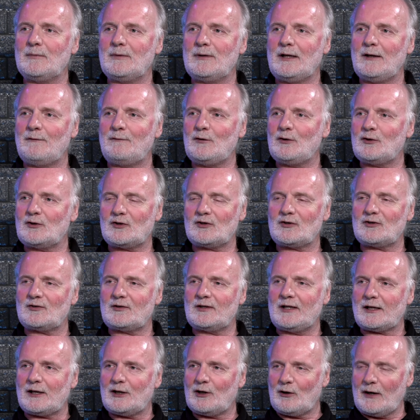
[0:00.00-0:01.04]
if you just
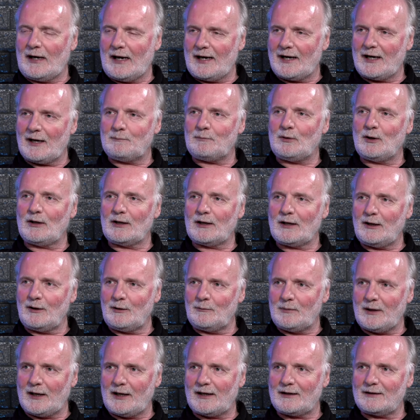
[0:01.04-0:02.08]
stick your head up a little
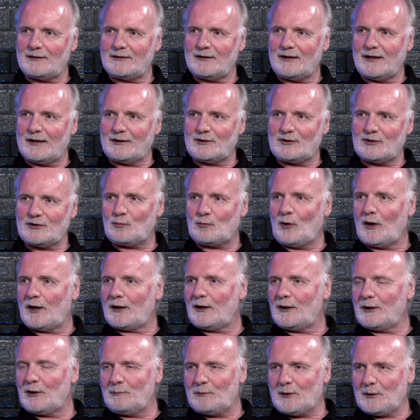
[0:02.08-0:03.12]
bit and want
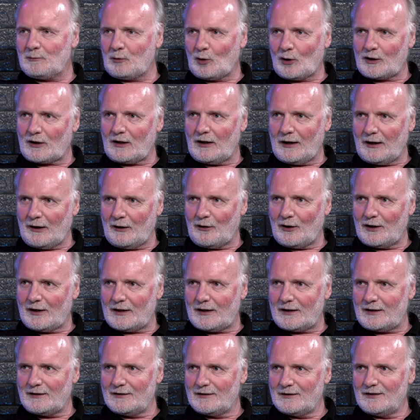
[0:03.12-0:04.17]
a little bit more
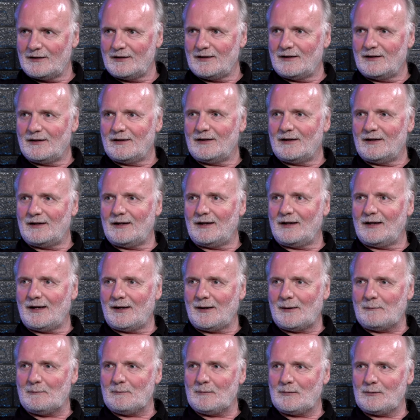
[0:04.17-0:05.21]
clarity,
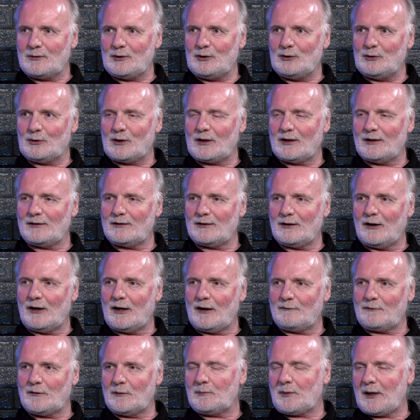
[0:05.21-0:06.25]
you can
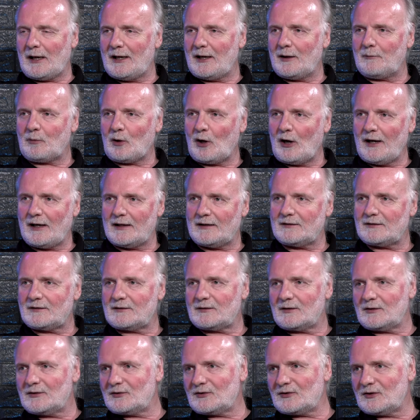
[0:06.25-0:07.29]
often pay a
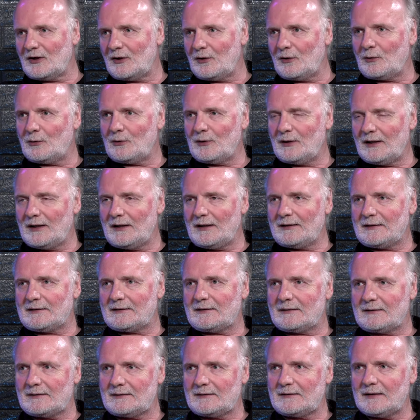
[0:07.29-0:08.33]
price. So
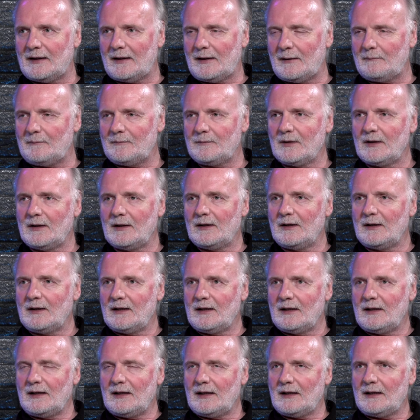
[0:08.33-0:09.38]
it's,
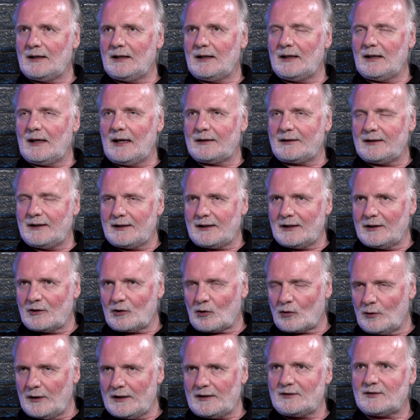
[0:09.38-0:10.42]
I think
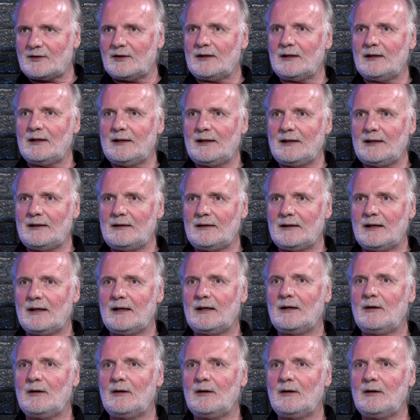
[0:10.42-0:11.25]
increasingly,